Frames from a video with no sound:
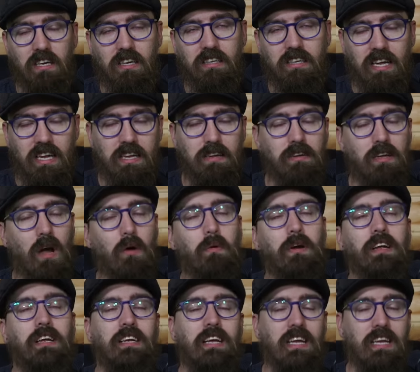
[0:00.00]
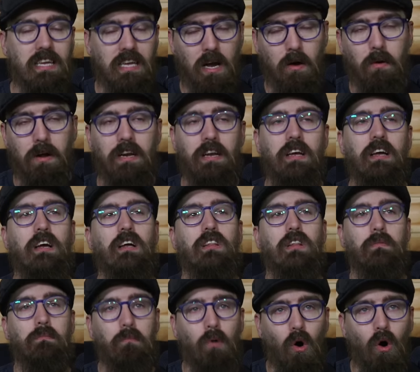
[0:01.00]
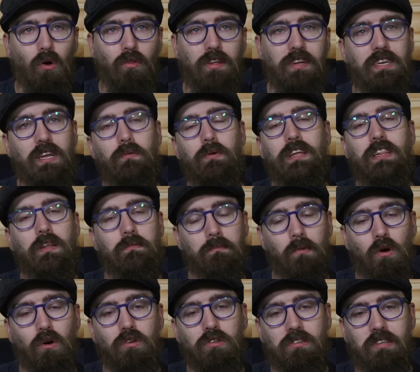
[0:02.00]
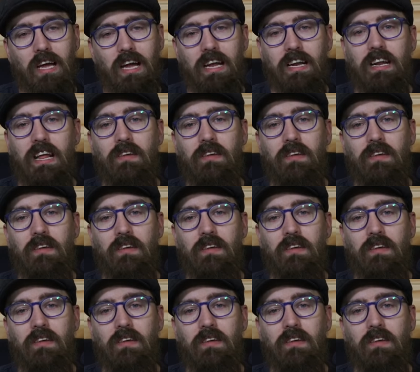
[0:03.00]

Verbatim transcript: Keep going, keep going. The more they do it, the more saying.